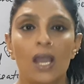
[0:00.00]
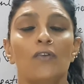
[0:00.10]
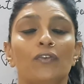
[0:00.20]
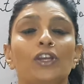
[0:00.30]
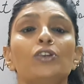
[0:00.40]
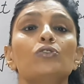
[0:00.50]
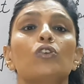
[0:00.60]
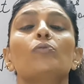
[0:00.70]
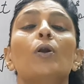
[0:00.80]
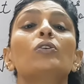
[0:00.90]
When you
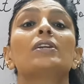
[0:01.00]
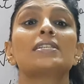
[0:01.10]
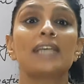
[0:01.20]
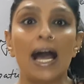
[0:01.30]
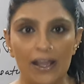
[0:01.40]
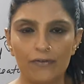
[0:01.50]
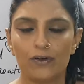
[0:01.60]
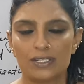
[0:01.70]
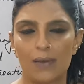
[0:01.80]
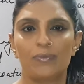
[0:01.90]
talk about desire for
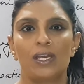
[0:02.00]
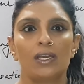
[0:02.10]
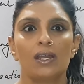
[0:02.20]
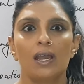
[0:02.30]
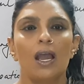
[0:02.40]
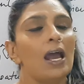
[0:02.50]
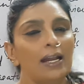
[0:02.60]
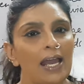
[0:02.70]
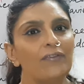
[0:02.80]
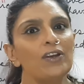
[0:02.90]
something,
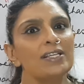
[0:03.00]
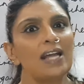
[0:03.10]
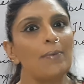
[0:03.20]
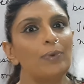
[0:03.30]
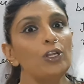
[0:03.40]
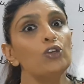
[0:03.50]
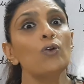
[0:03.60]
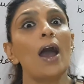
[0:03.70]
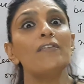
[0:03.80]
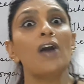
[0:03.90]
like for example, you
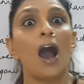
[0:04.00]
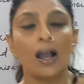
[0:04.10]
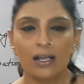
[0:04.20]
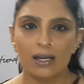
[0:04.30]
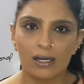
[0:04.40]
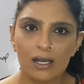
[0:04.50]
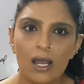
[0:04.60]
have hunger.